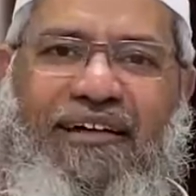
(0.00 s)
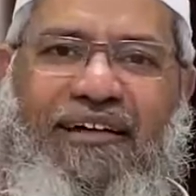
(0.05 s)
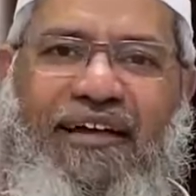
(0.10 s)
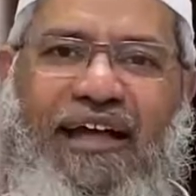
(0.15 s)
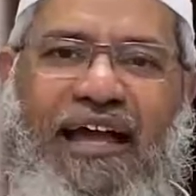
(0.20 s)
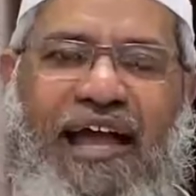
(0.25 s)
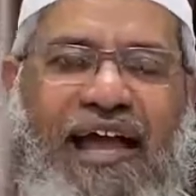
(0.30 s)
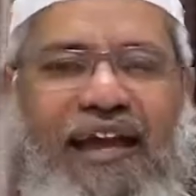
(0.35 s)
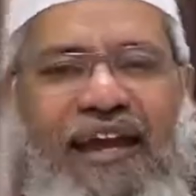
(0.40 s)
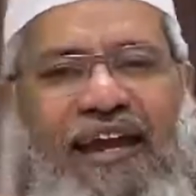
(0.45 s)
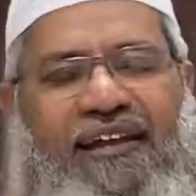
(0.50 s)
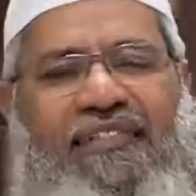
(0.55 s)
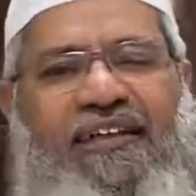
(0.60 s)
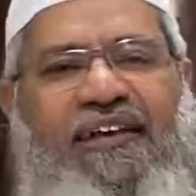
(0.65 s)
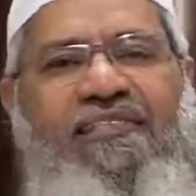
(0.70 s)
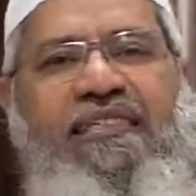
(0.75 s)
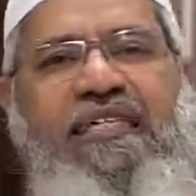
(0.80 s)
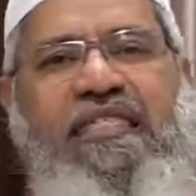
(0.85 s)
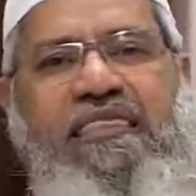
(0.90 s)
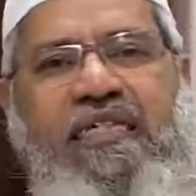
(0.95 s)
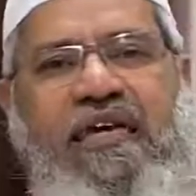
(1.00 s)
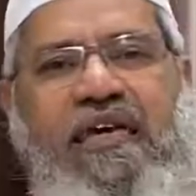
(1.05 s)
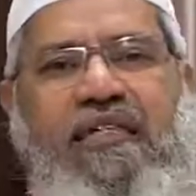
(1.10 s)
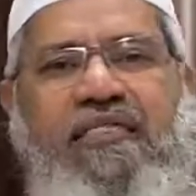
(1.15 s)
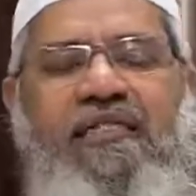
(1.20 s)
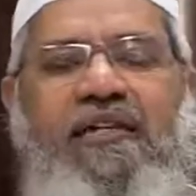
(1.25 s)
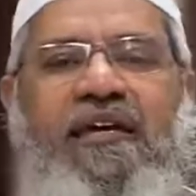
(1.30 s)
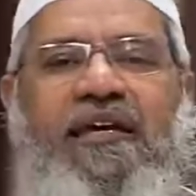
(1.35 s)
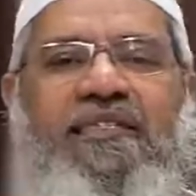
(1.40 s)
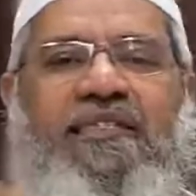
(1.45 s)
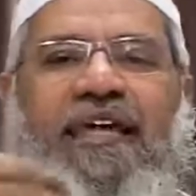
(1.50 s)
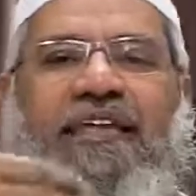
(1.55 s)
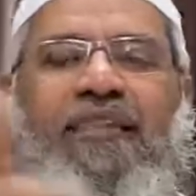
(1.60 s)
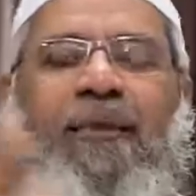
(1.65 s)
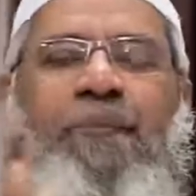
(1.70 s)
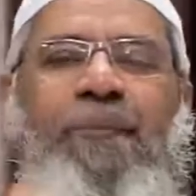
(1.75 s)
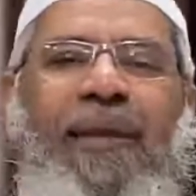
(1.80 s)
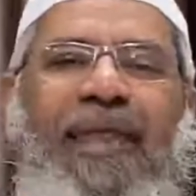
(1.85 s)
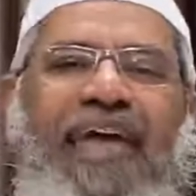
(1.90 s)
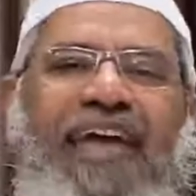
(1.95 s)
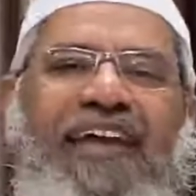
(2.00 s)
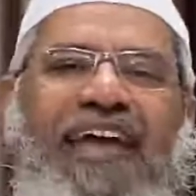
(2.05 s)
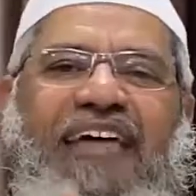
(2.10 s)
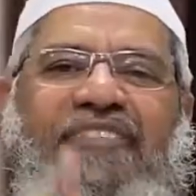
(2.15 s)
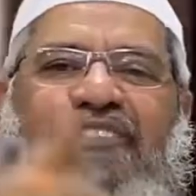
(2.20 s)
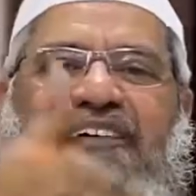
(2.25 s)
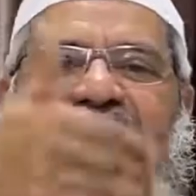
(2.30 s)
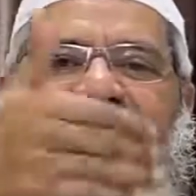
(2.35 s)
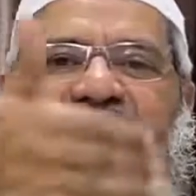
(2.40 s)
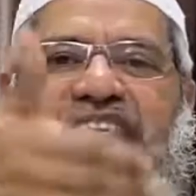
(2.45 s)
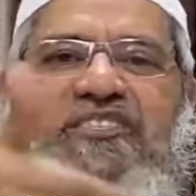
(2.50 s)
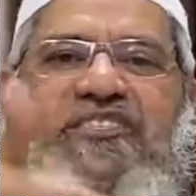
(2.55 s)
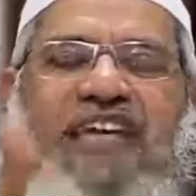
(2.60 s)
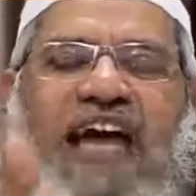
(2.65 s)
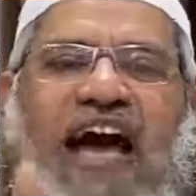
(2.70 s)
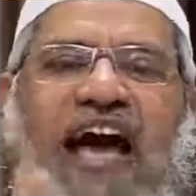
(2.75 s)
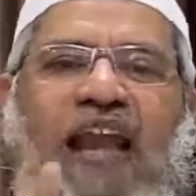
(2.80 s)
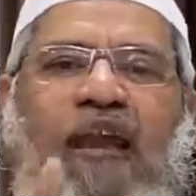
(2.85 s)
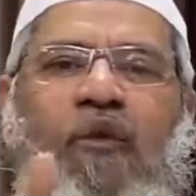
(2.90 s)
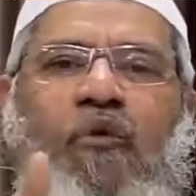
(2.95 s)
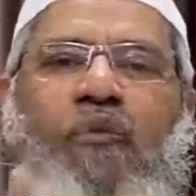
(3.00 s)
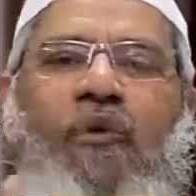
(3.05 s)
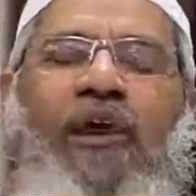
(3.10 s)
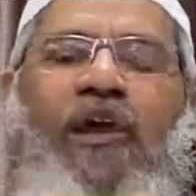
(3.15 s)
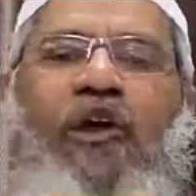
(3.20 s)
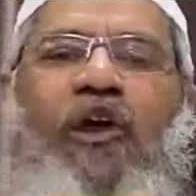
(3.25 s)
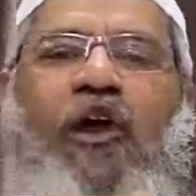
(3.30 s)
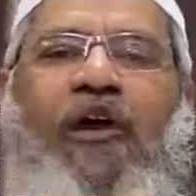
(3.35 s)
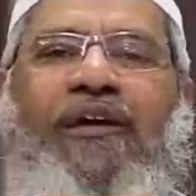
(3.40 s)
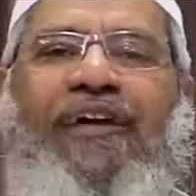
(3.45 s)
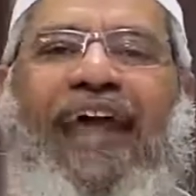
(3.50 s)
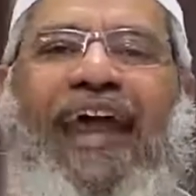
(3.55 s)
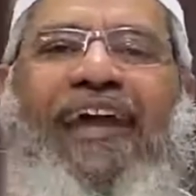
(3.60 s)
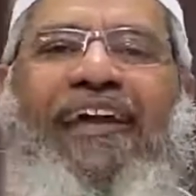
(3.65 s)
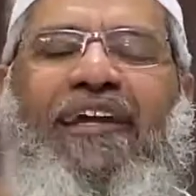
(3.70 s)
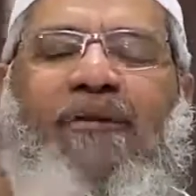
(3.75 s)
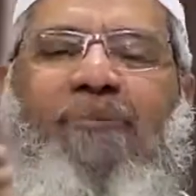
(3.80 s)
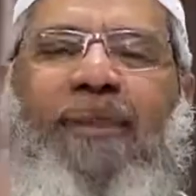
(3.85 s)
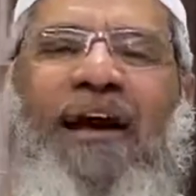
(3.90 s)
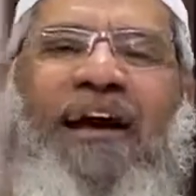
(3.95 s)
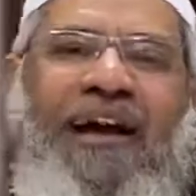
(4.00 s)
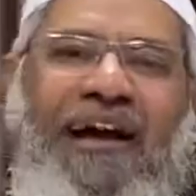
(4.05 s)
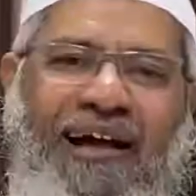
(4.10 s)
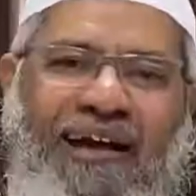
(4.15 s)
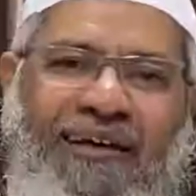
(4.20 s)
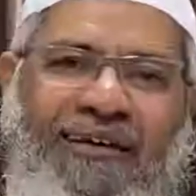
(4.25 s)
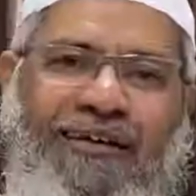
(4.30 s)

And another hadith says that the plague and the Dajjal will not enter Makkah.